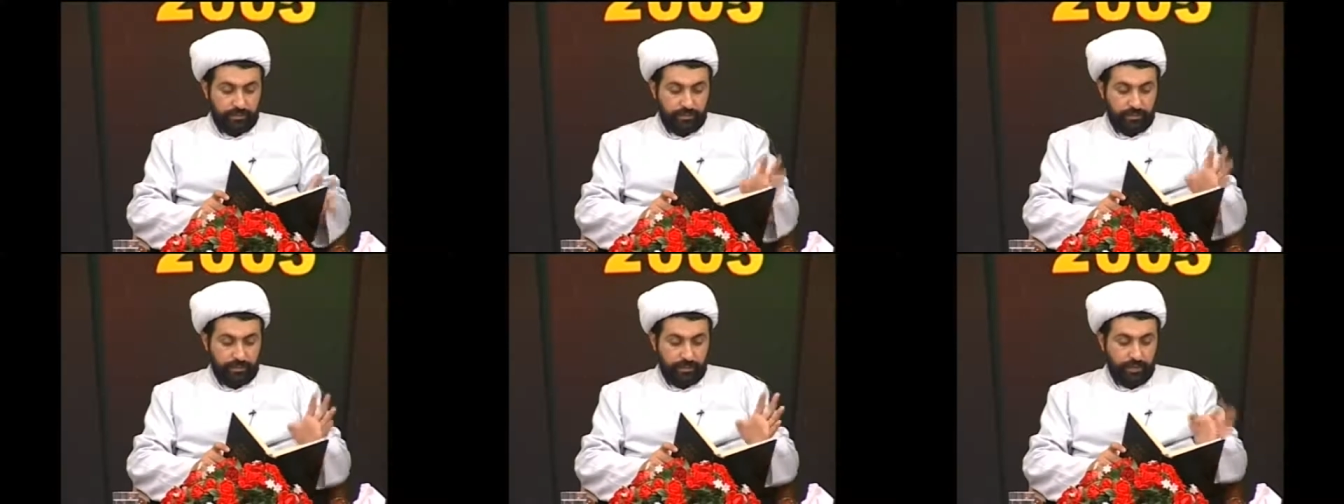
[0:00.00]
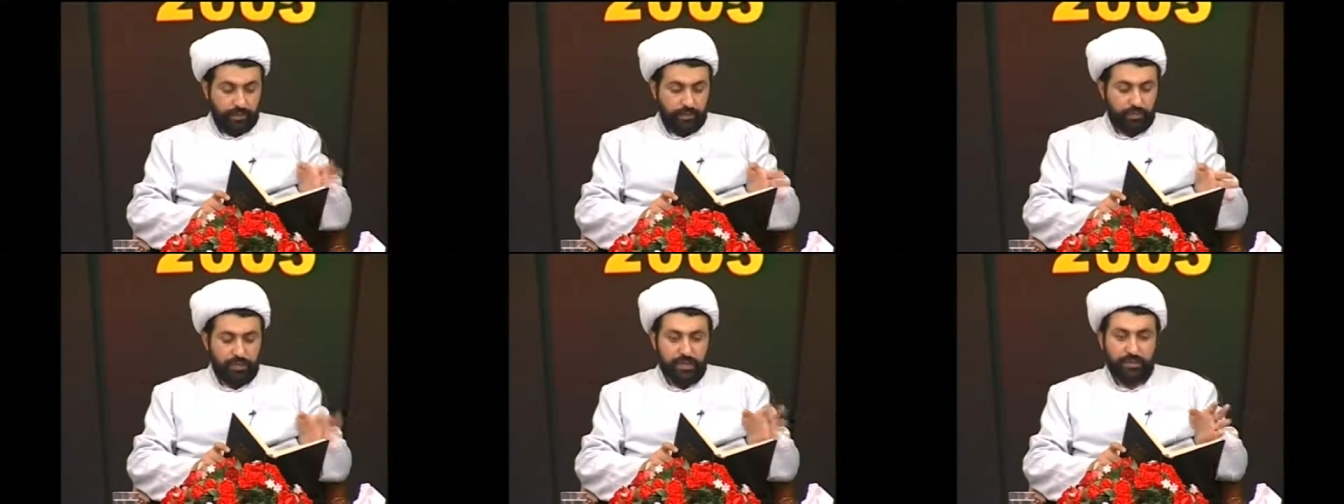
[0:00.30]

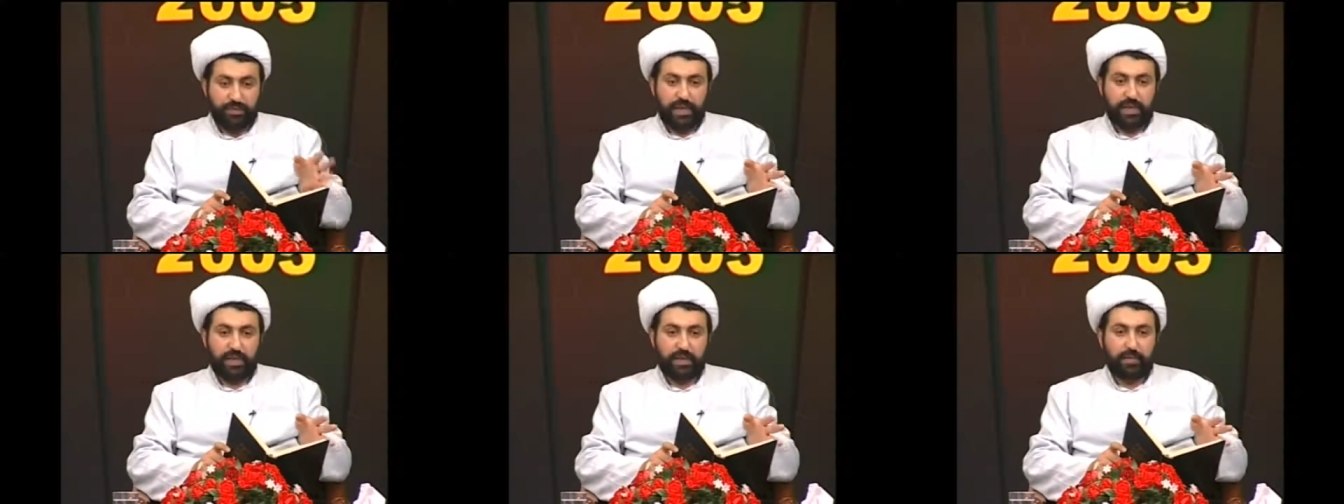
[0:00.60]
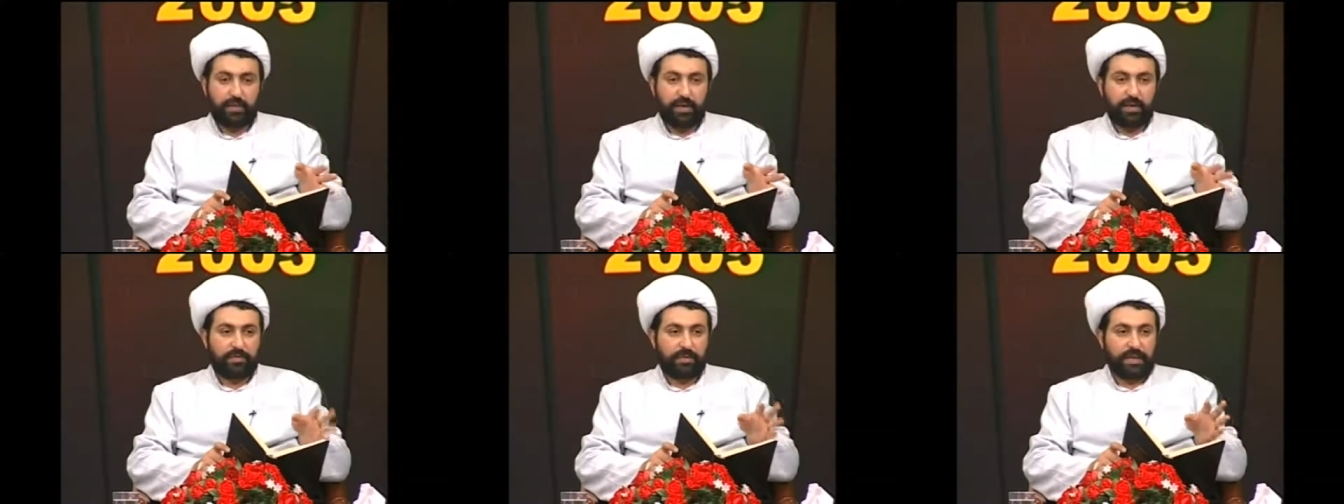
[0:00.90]
you reflect
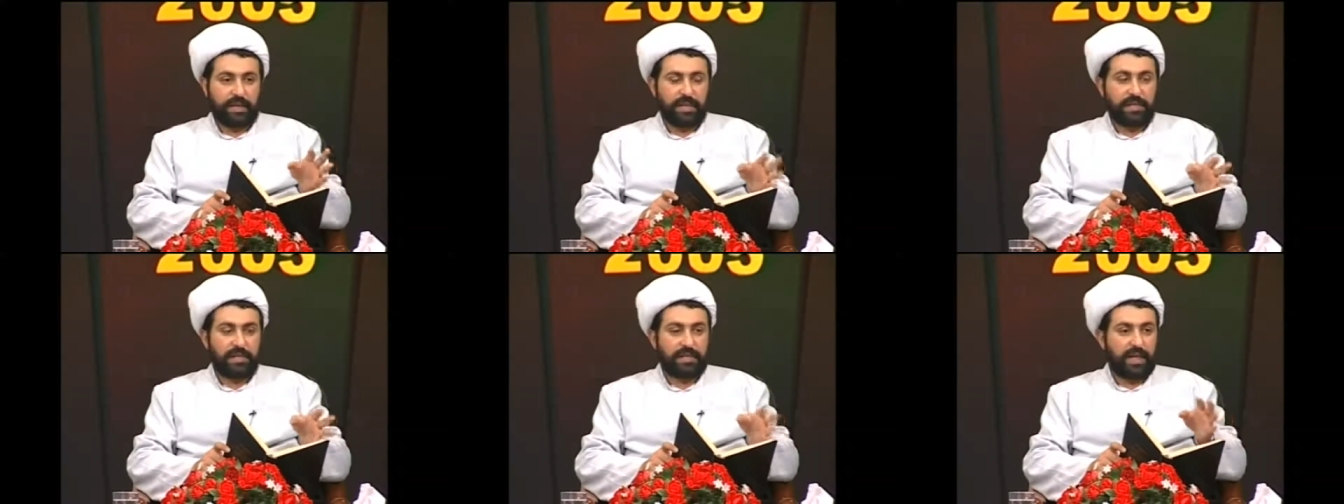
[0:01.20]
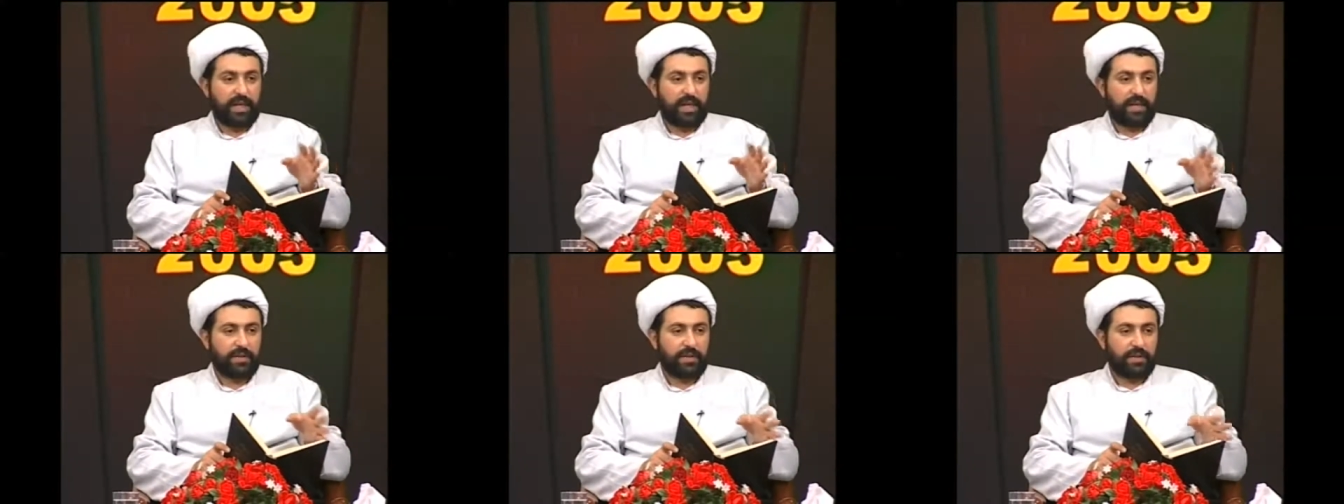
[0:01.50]
about this,
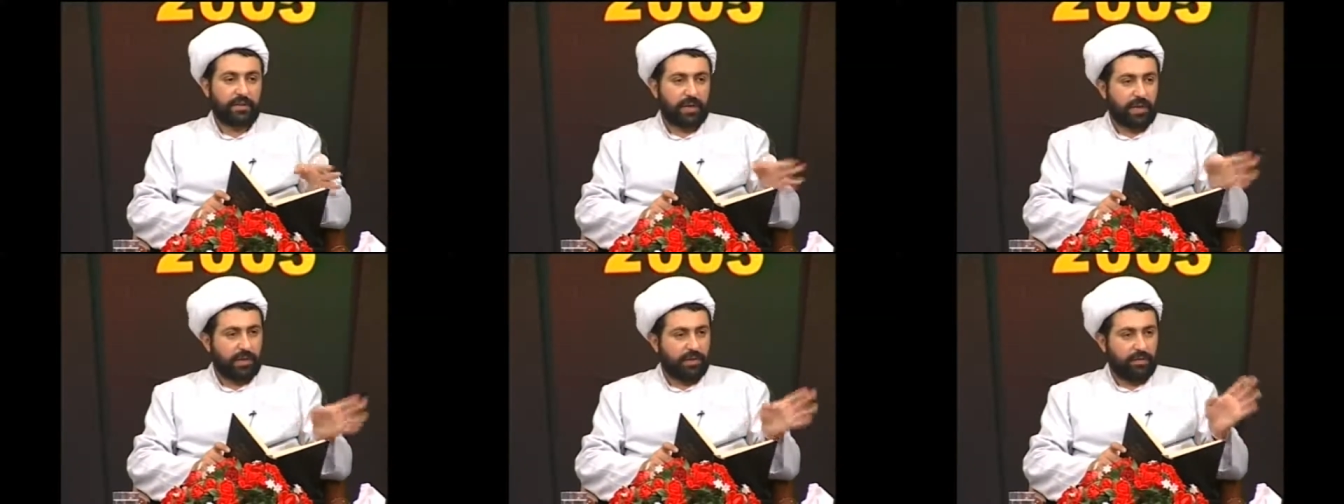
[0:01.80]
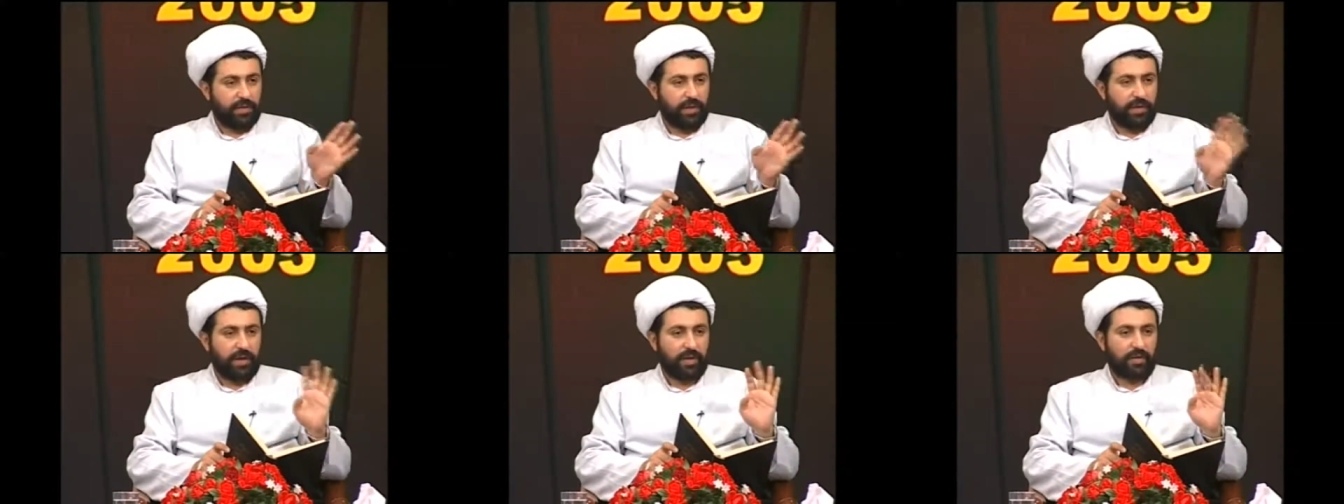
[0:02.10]
and inshallah, we
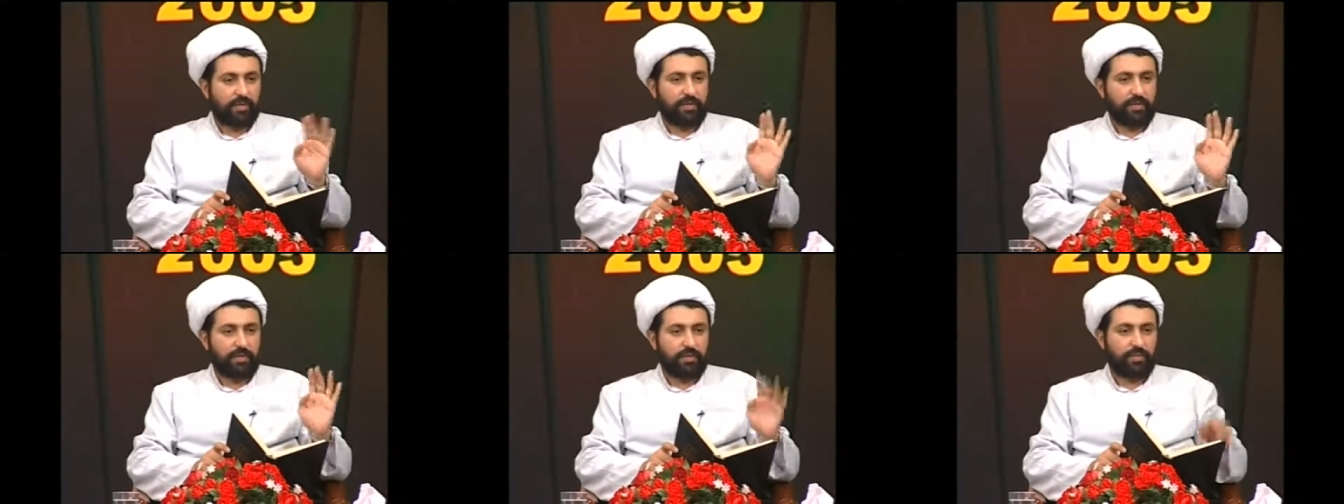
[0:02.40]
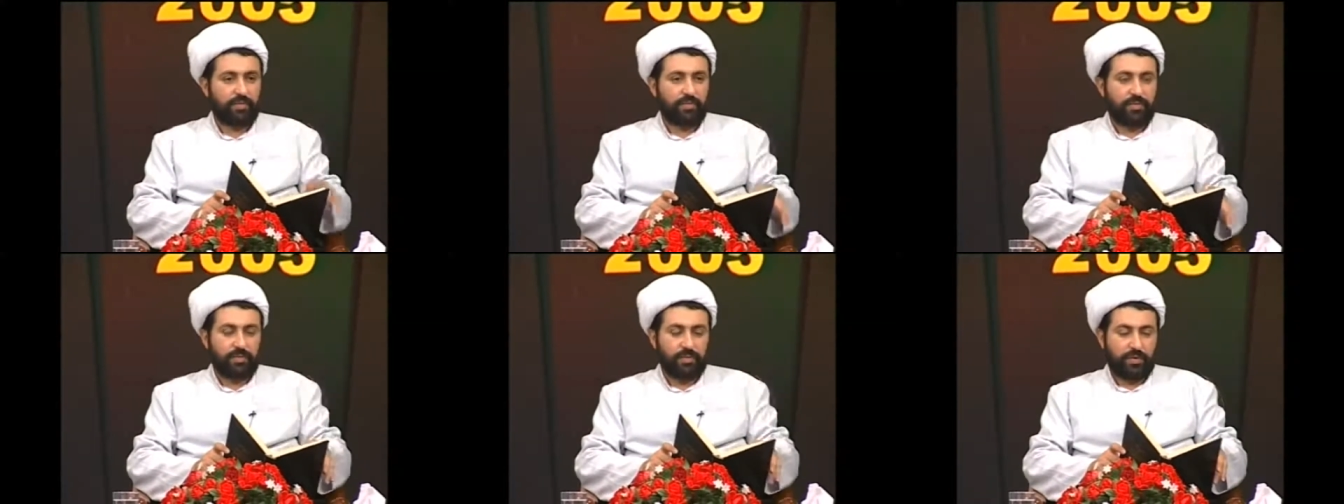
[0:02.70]
will
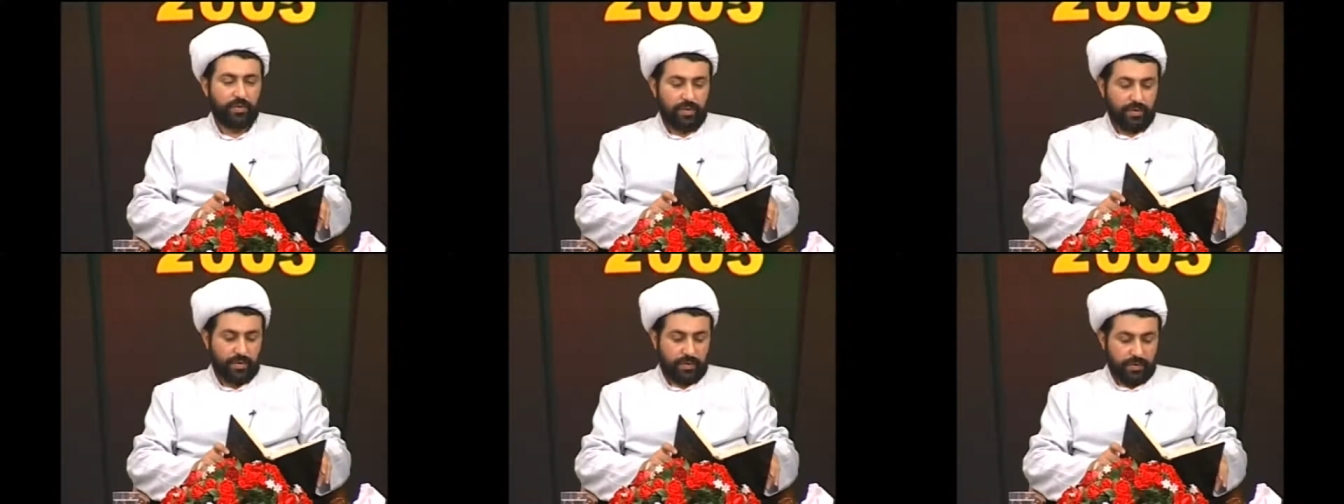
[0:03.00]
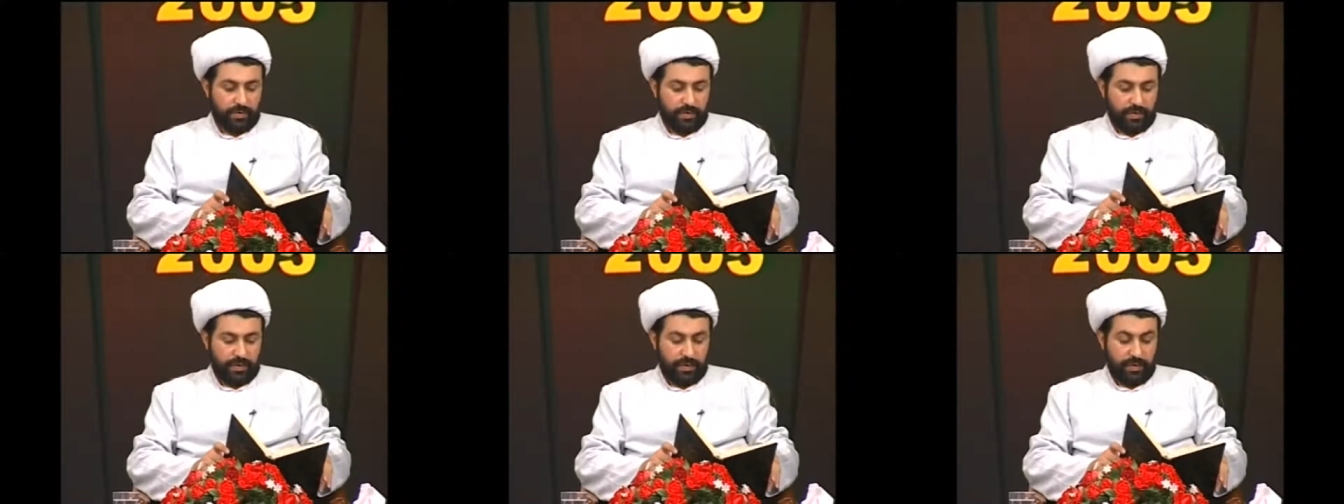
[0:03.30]
continue
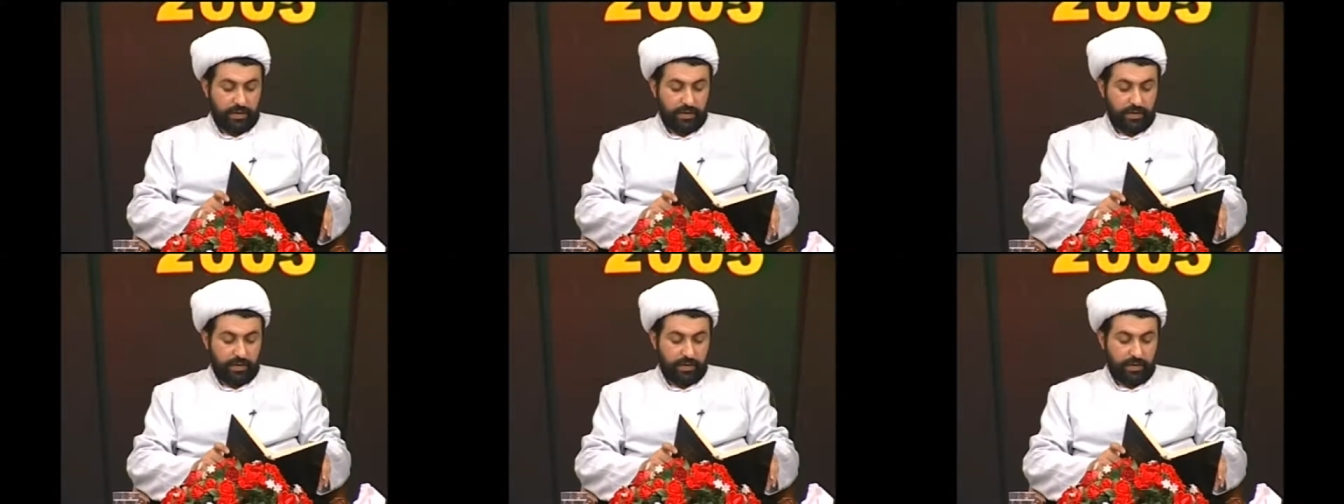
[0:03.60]
uh,